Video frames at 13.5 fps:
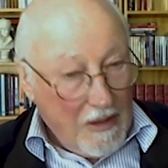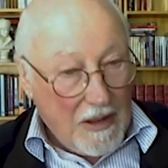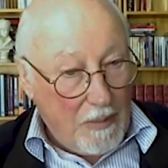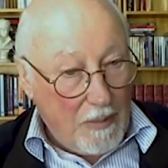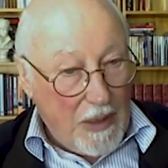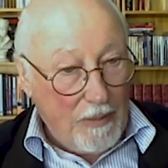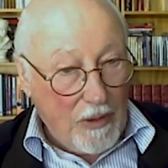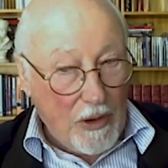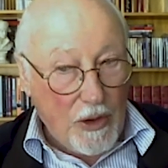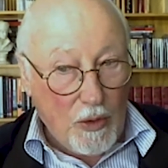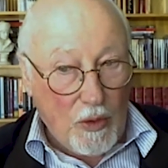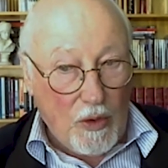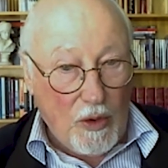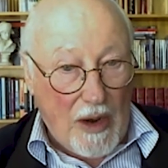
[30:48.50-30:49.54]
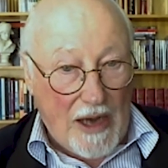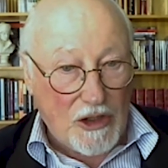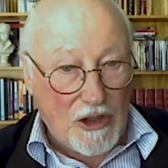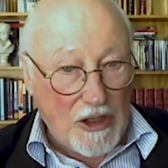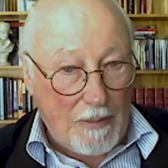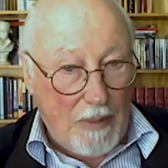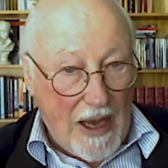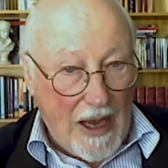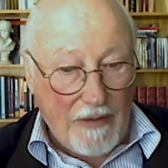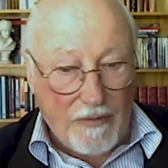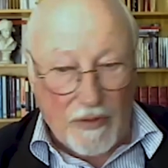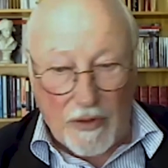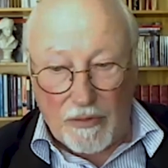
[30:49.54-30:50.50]
the people who actually
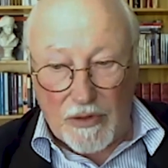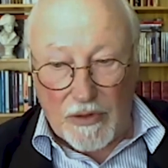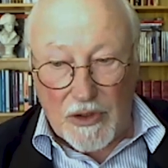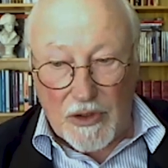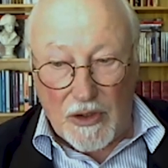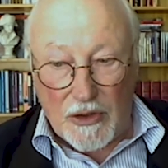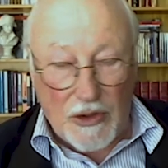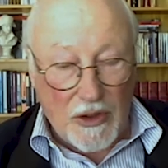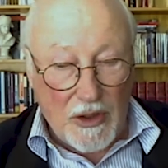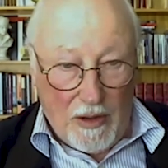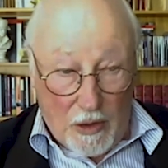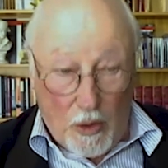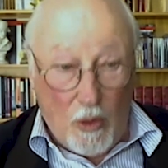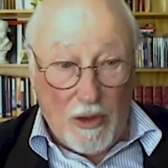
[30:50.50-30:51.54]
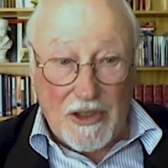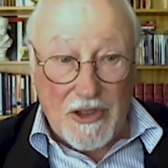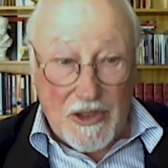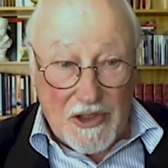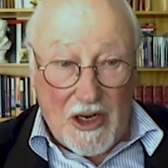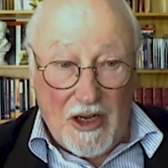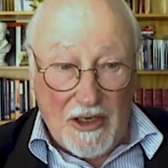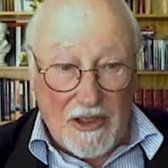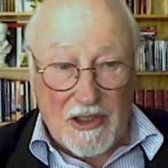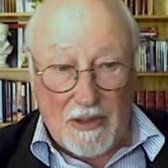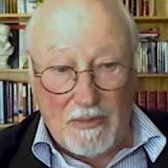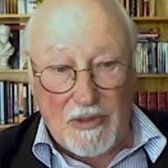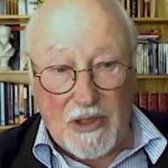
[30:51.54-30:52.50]
paid for the research, according to the
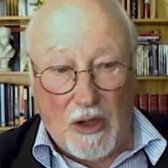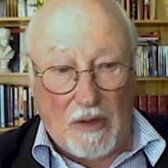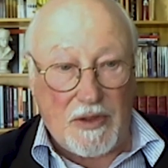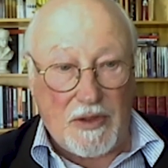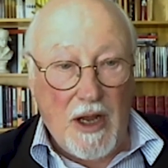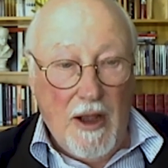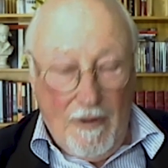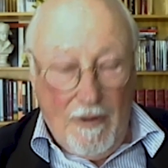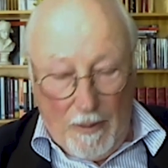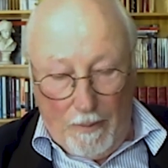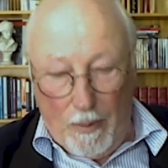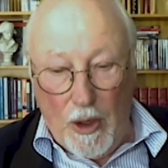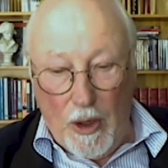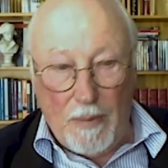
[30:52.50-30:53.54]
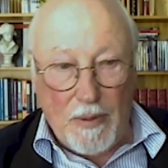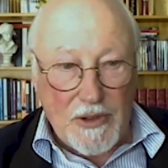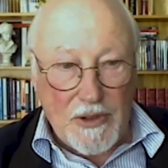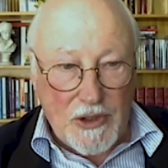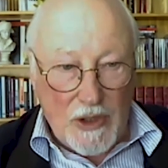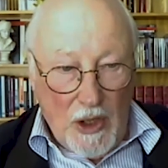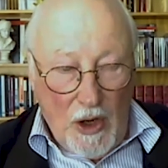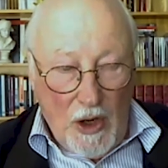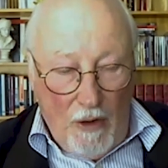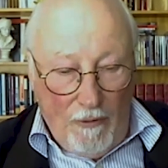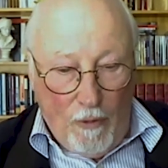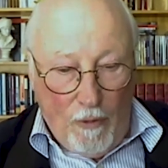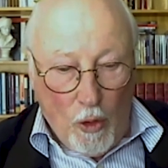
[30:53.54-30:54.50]
scientists themselves, the purpose
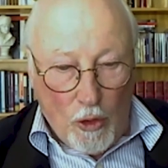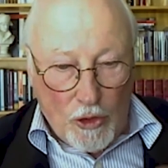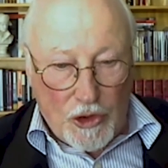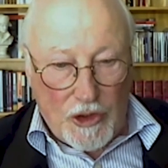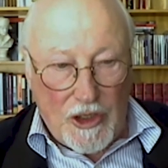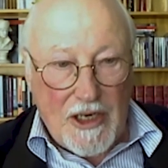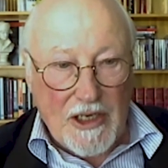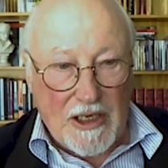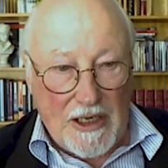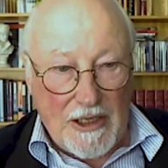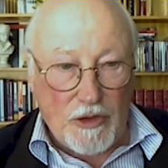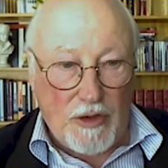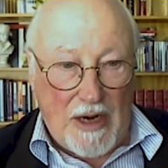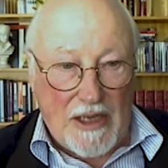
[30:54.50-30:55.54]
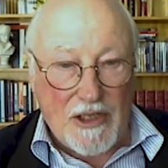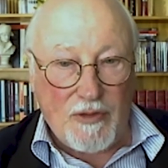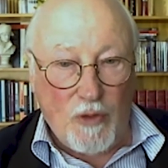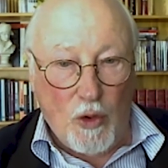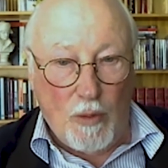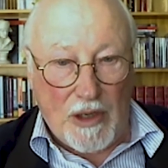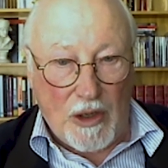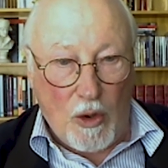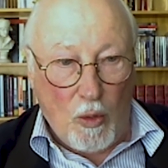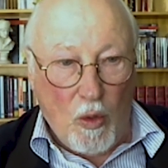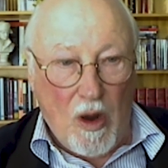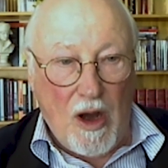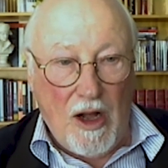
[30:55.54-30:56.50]
for genetically transforming
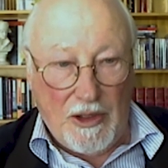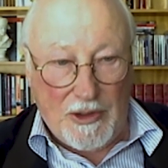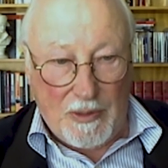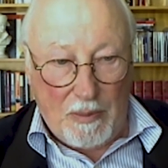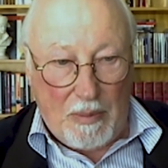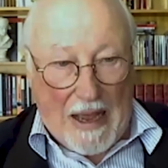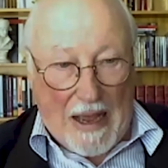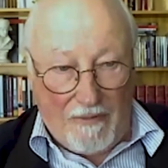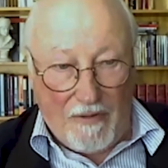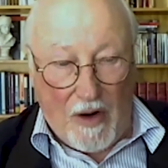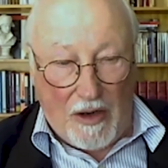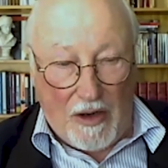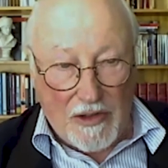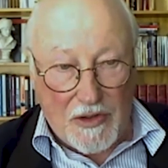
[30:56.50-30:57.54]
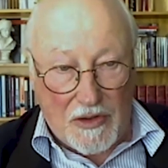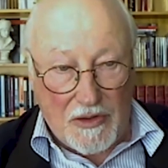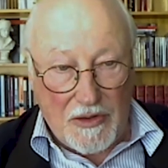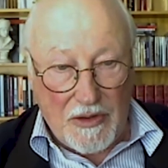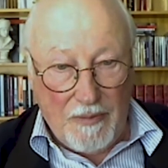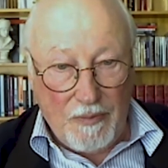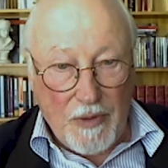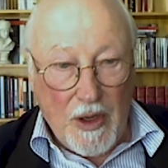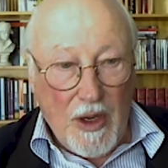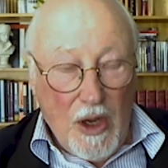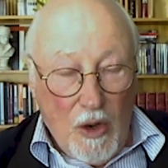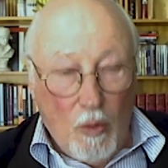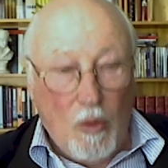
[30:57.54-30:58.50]
wild bat viruses
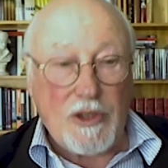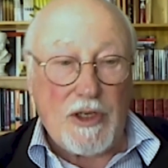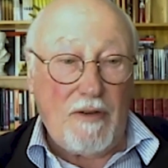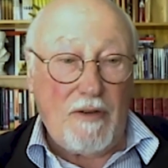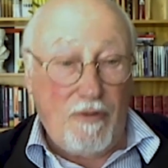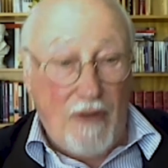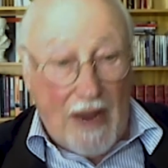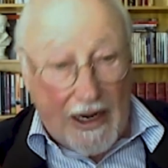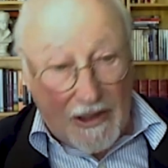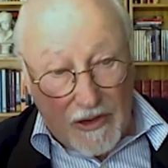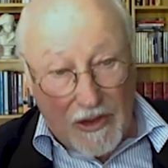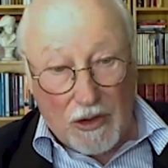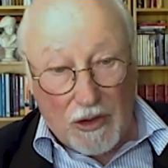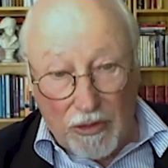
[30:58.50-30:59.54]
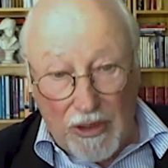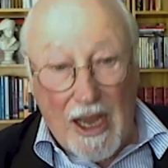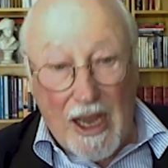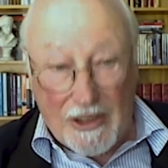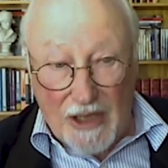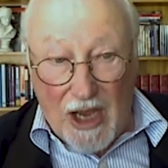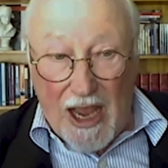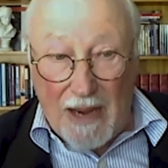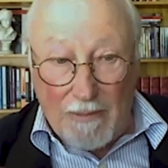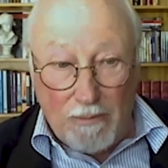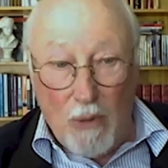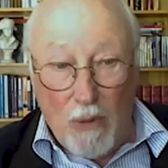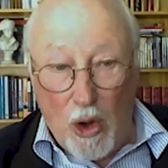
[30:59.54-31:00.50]
was in fact to create a
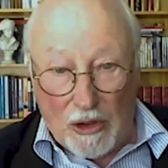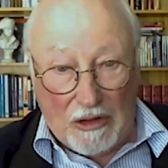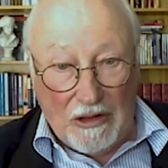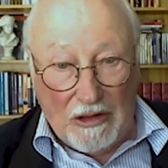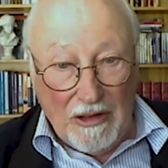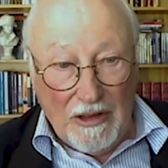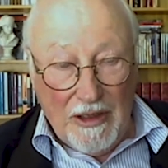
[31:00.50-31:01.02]
model